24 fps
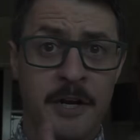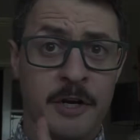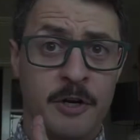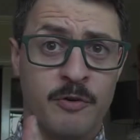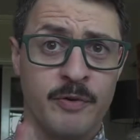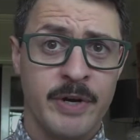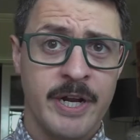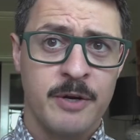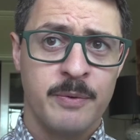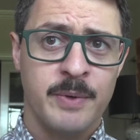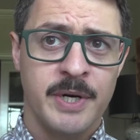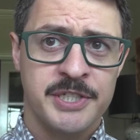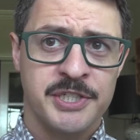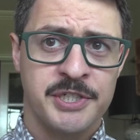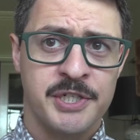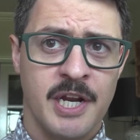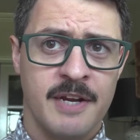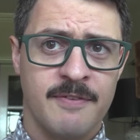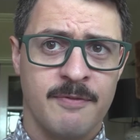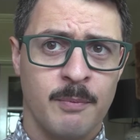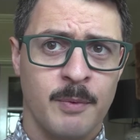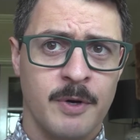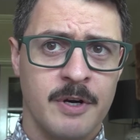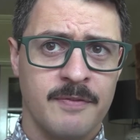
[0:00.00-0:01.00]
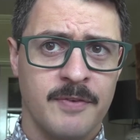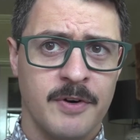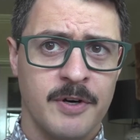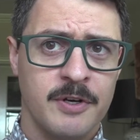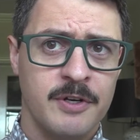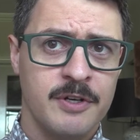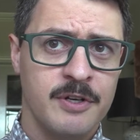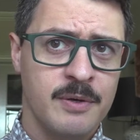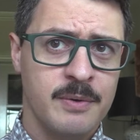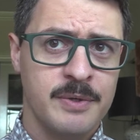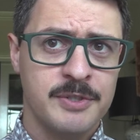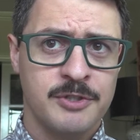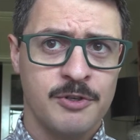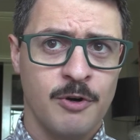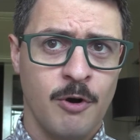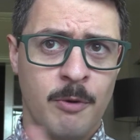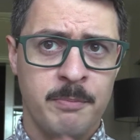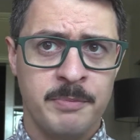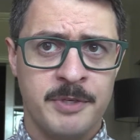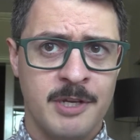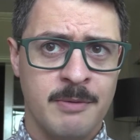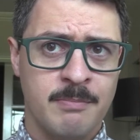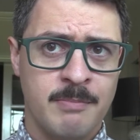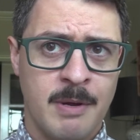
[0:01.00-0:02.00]
had a great question today from one of our newest
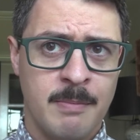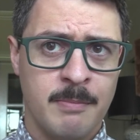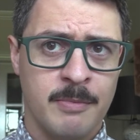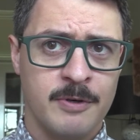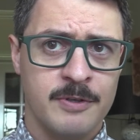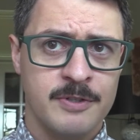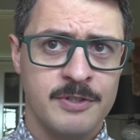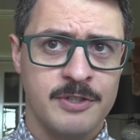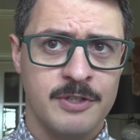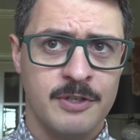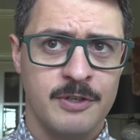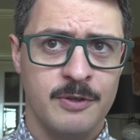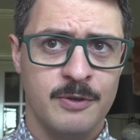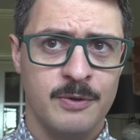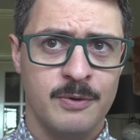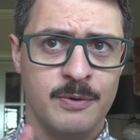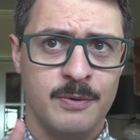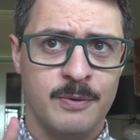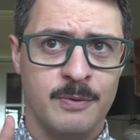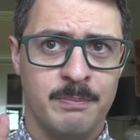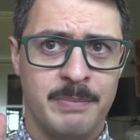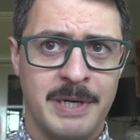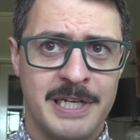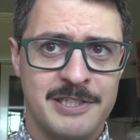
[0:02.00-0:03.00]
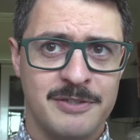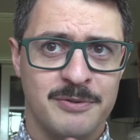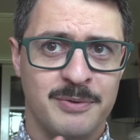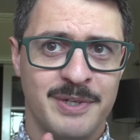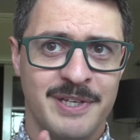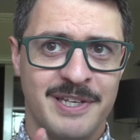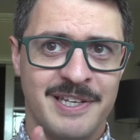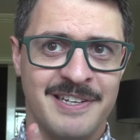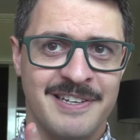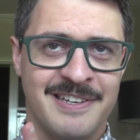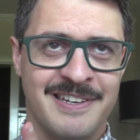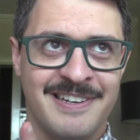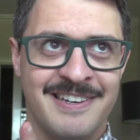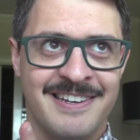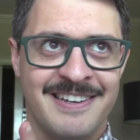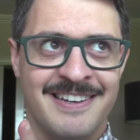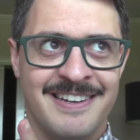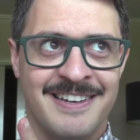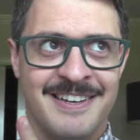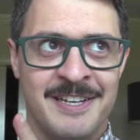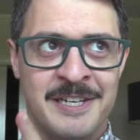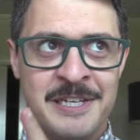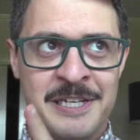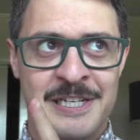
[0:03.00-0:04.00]
home team members who basically
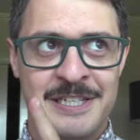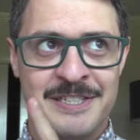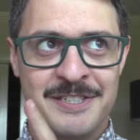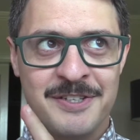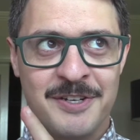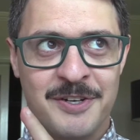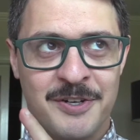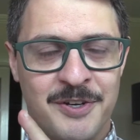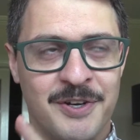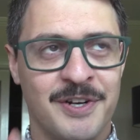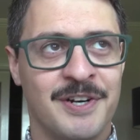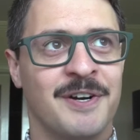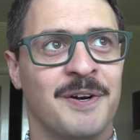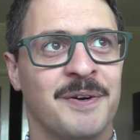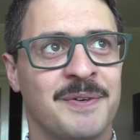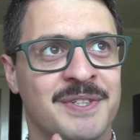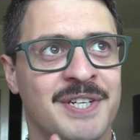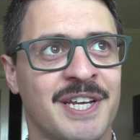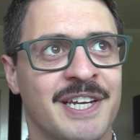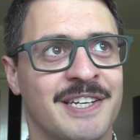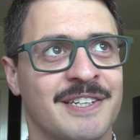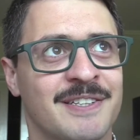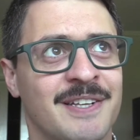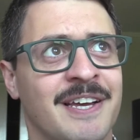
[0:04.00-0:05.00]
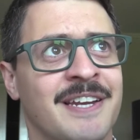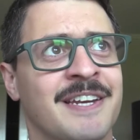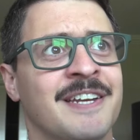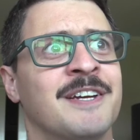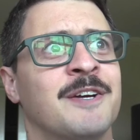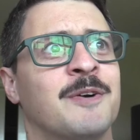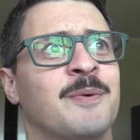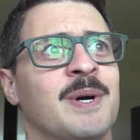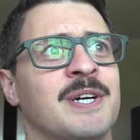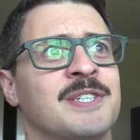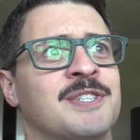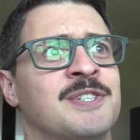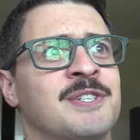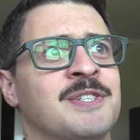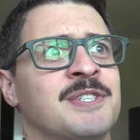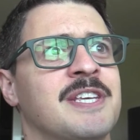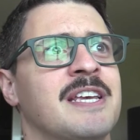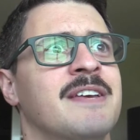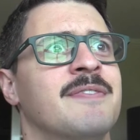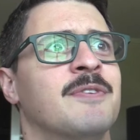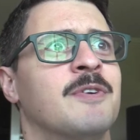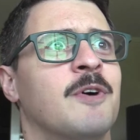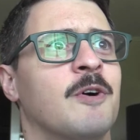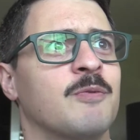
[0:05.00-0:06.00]
is good at articulating
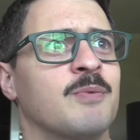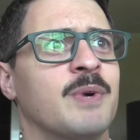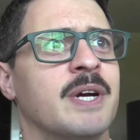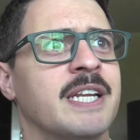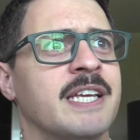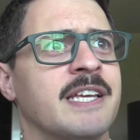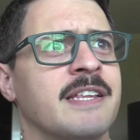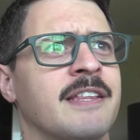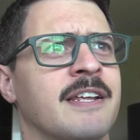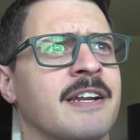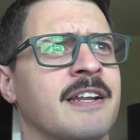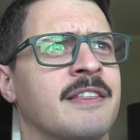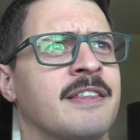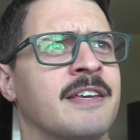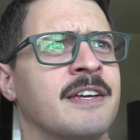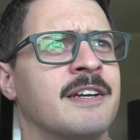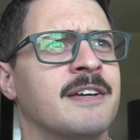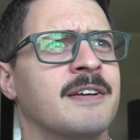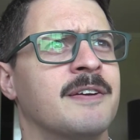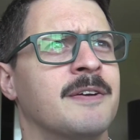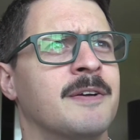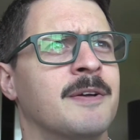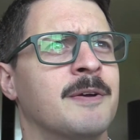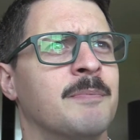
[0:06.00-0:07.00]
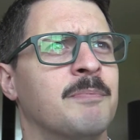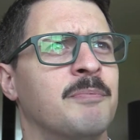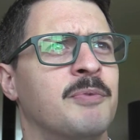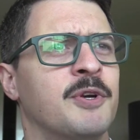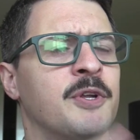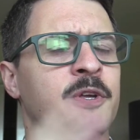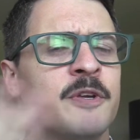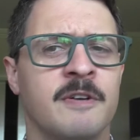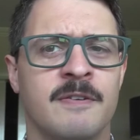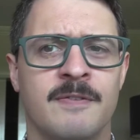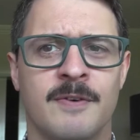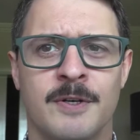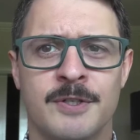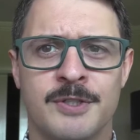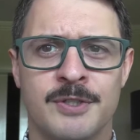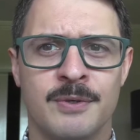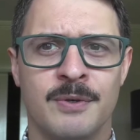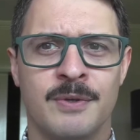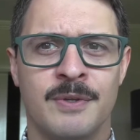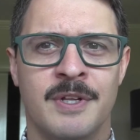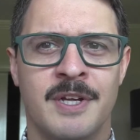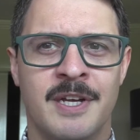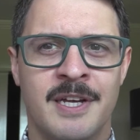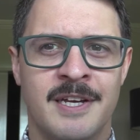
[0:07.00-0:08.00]
questions even already that I think pretty
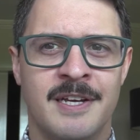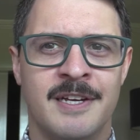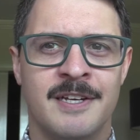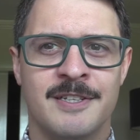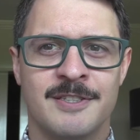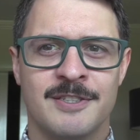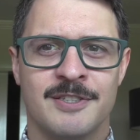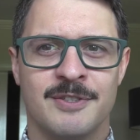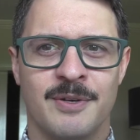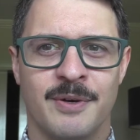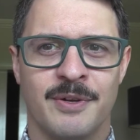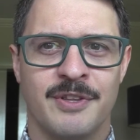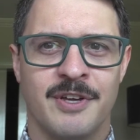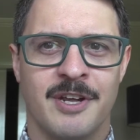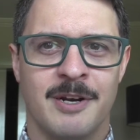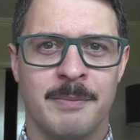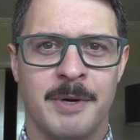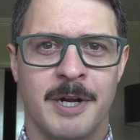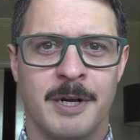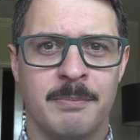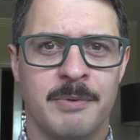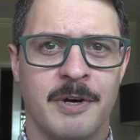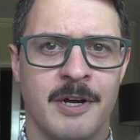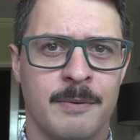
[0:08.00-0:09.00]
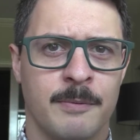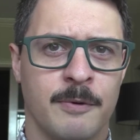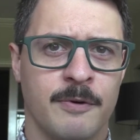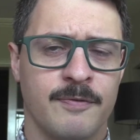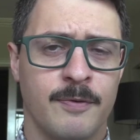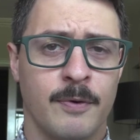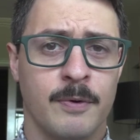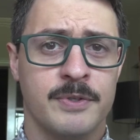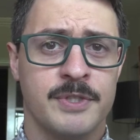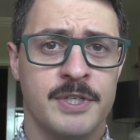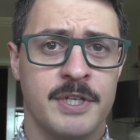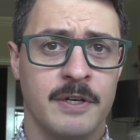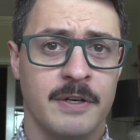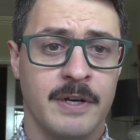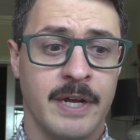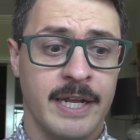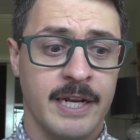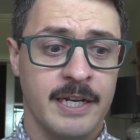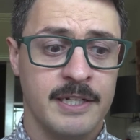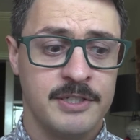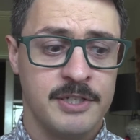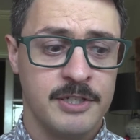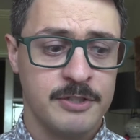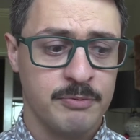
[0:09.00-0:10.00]
universal. So I thought it might apply to more folks here.
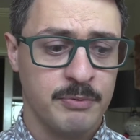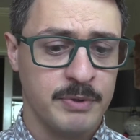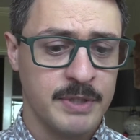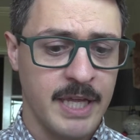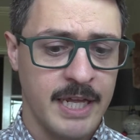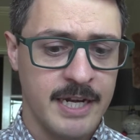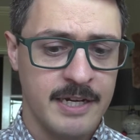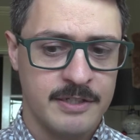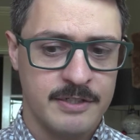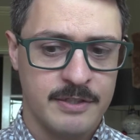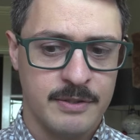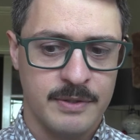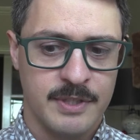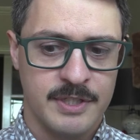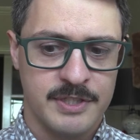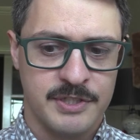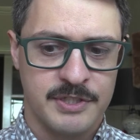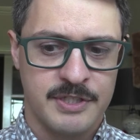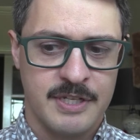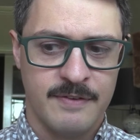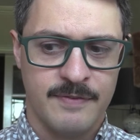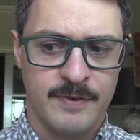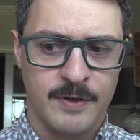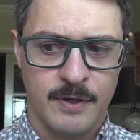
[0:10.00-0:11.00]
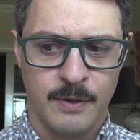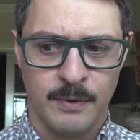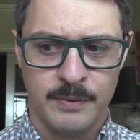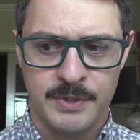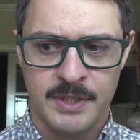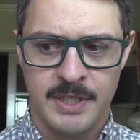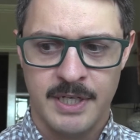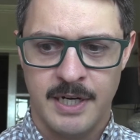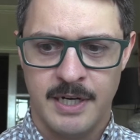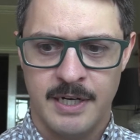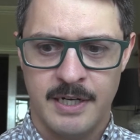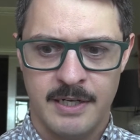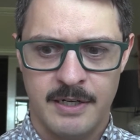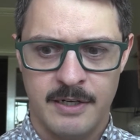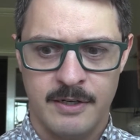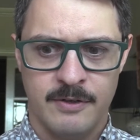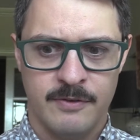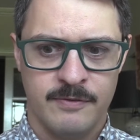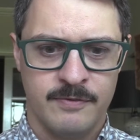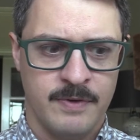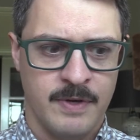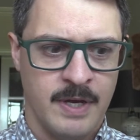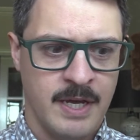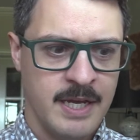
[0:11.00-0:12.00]
And it's just related to this difficulty
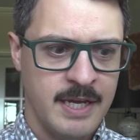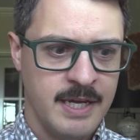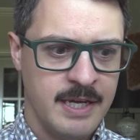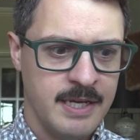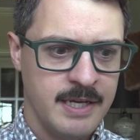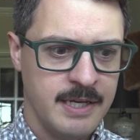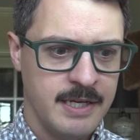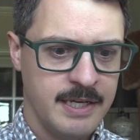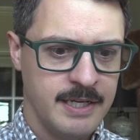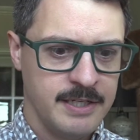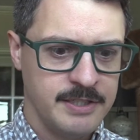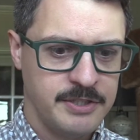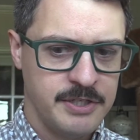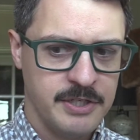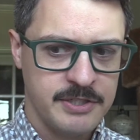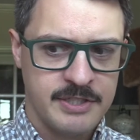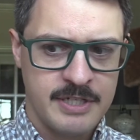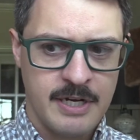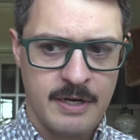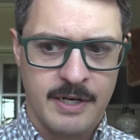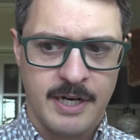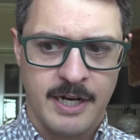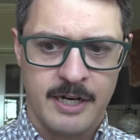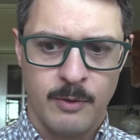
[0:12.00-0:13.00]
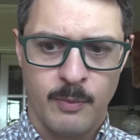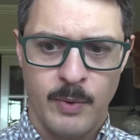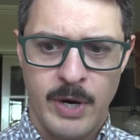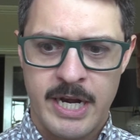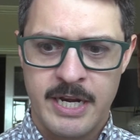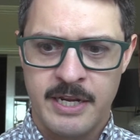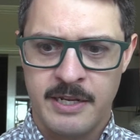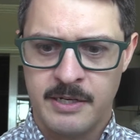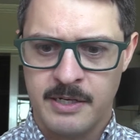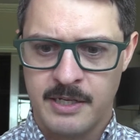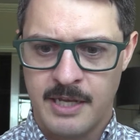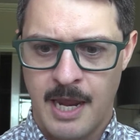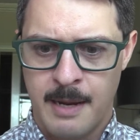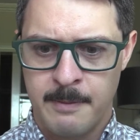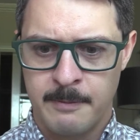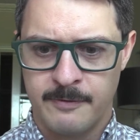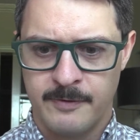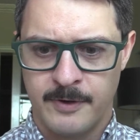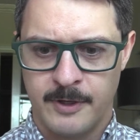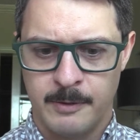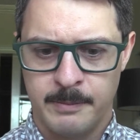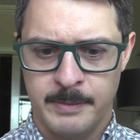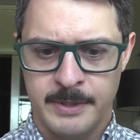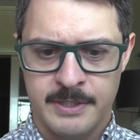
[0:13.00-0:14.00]
of he's just now kind of wading into game
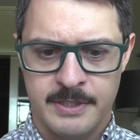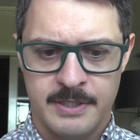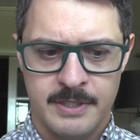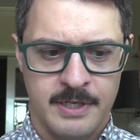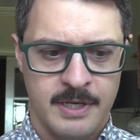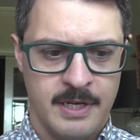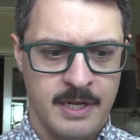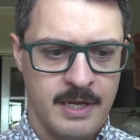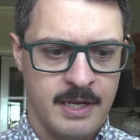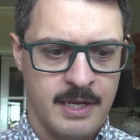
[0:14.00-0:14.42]
development.